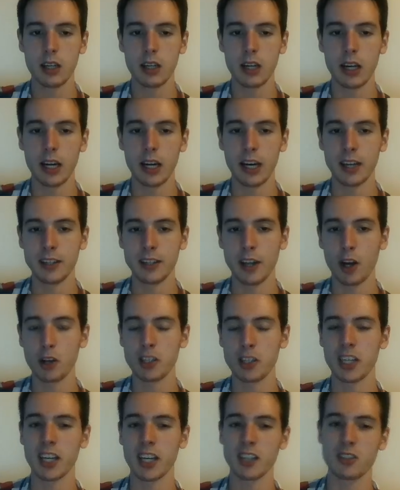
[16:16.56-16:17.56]
And now he
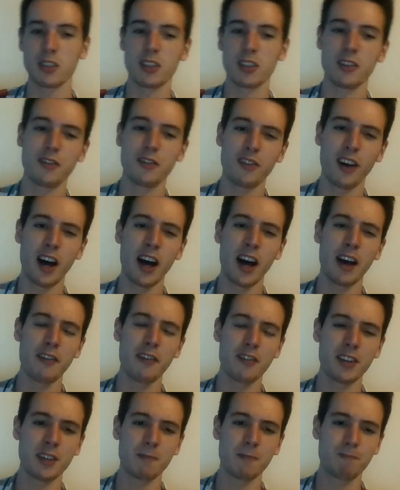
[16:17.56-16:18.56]
takes on d5,
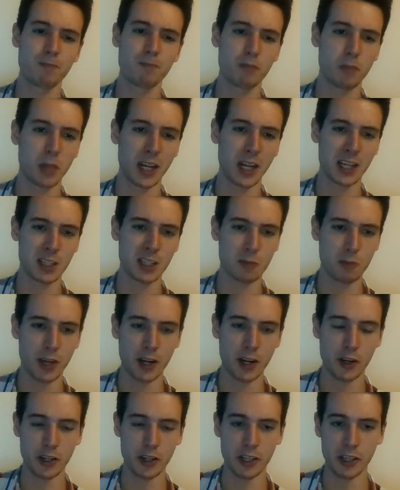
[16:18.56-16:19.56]
and black is
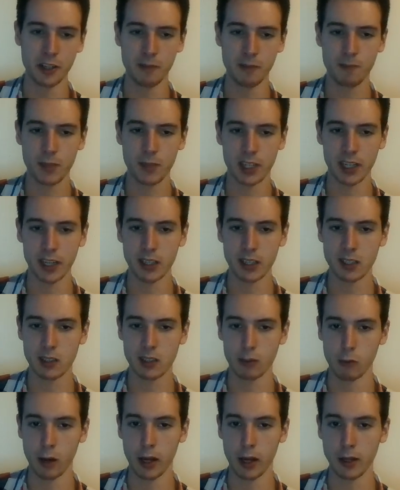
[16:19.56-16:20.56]
better here against
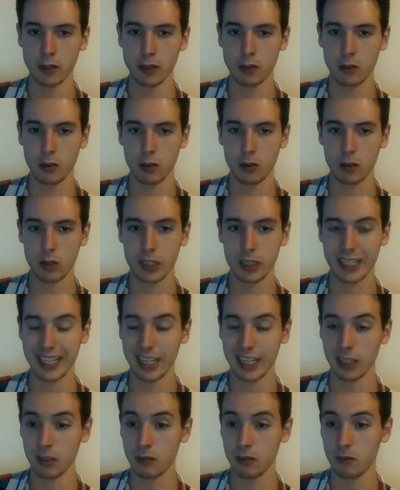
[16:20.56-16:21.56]
the white
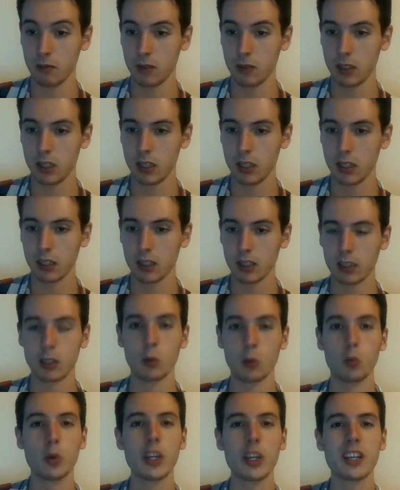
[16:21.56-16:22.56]
king. The
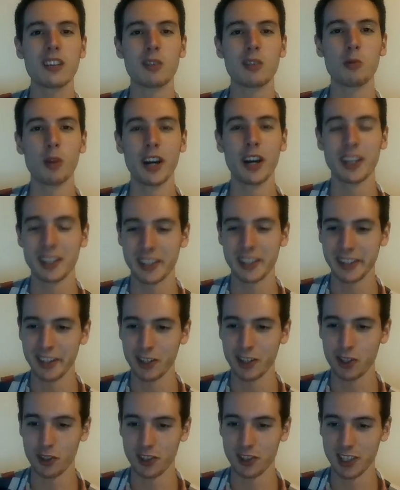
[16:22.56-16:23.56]
weak white king, I
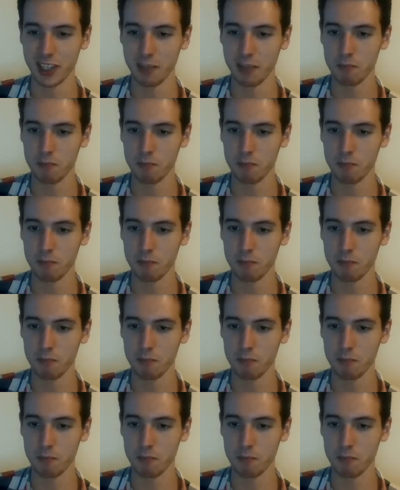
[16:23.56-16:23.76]
should say.